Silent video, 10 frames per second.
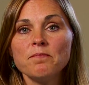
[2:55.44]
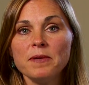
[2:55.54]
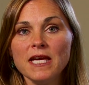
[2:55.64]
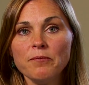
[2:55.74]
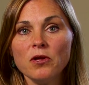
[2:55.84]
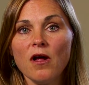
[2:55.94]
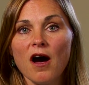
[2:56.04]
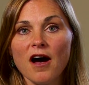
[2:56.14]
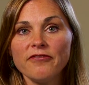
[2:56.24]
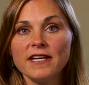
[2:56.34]
People
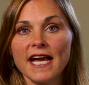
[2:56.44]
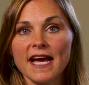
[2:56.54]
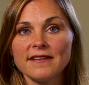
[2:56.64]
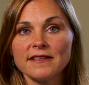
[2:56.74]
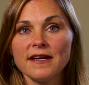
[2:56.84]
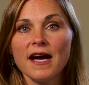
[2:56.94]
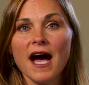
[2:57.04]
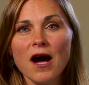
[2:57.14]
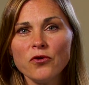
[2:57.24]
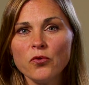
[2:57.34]
often ask,
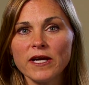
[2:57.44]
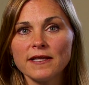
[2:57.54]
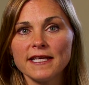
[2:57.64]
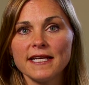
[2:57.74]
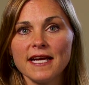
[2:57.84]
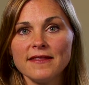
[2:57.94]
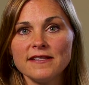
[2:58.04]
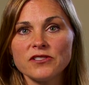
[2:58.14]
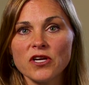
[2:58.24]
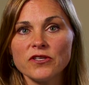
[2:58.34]
how quickly can they
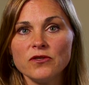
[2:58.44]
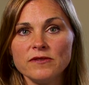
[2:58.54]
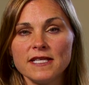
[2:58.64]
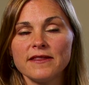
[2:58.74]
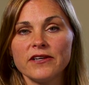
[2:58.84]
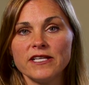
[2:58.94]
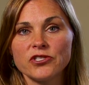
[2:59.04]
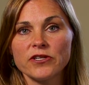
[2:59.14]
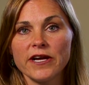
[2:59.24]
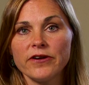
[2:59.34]
start using their
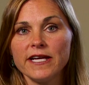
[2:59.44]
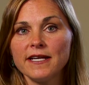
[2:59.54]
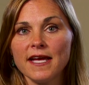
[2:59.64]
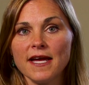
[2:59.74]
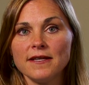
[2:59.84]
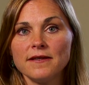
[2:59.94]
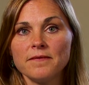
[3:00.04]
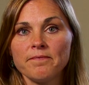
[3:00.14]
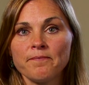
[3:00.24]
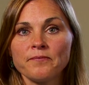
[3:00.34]
injured area again?
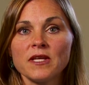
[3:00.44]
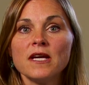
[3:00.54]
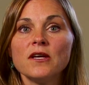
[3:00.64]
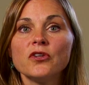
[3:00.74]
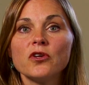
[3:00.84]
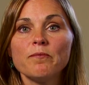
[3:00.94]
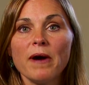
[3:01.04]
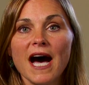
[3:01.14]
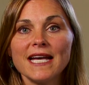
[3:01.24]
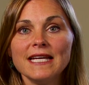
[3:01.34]
Your
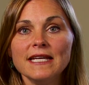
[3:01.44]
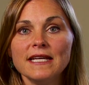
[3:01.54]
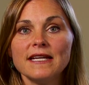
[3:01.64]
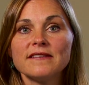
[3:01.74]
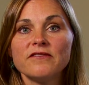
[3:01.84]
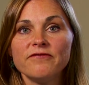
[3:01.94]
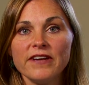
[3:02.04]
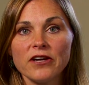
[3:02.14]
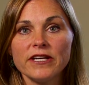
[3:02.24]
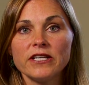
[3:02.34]
body is a
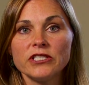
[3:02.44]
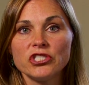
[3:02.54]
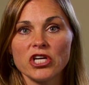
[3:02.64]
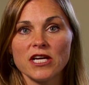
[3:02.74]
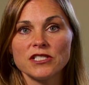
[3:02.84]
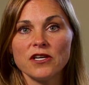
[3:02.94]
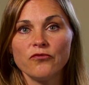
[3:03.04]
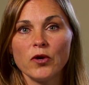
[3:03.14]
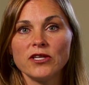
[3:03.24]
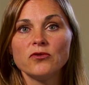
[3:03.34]
very good judge
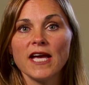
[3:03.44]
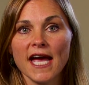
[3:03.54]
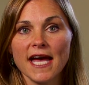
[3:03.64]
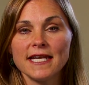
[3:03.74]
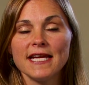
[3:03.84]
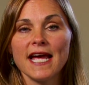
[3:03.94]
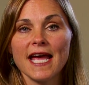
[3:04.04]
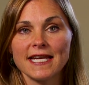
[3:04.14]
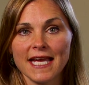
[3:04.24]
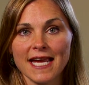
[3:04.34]
of what you can
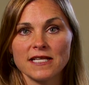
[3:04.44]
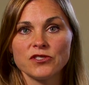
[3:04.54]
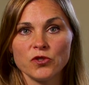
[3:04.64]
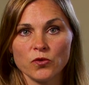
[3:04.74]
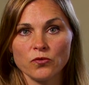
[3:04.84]
and can't do.